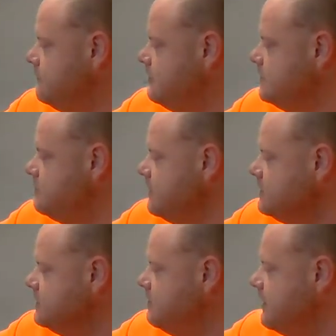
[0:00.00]
this
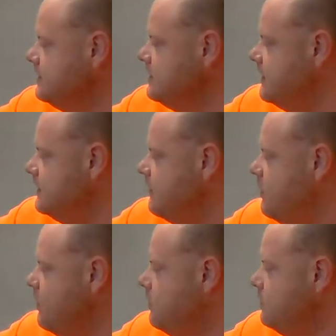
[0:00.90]
much space out of the
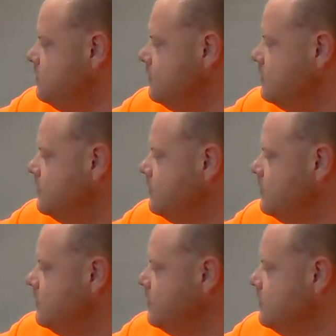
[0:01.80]
whole
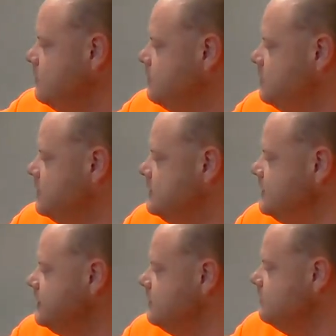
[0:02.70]

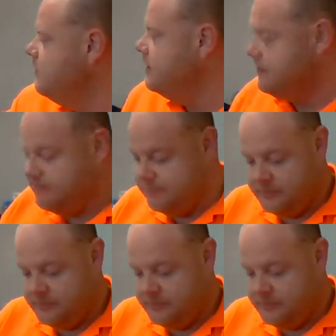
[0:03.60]
particular item,